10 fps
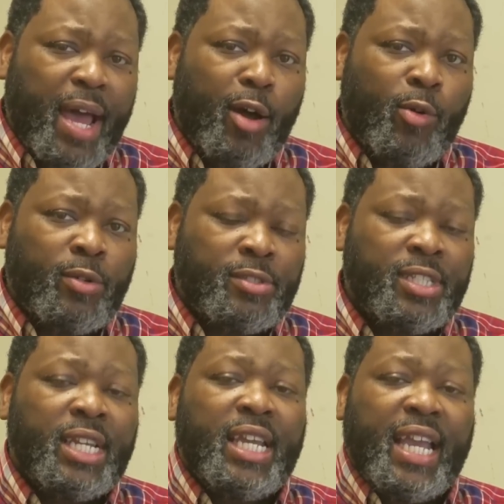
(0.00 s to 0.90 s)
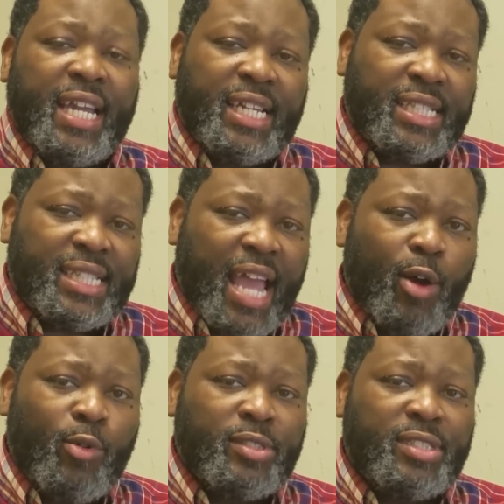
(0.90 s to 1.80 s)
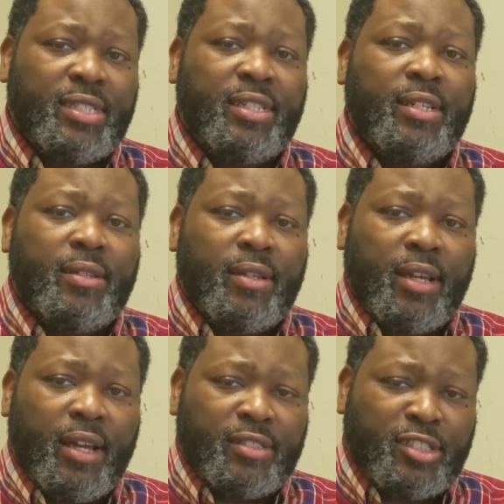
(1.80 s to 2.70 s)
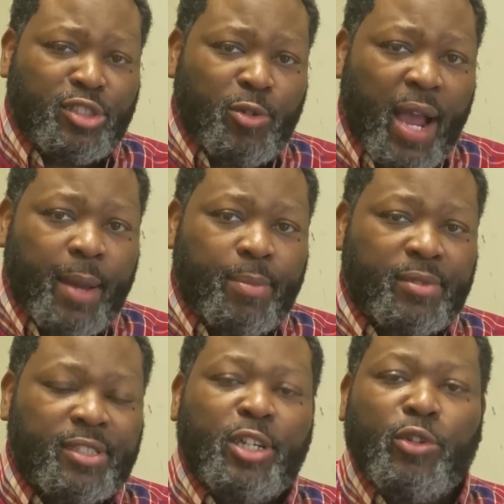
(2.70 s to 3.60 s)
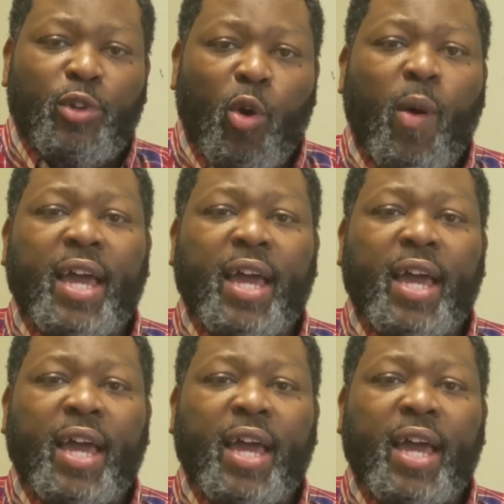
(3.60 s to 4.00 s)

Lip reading: the algorithm on YouTube is basic in itself.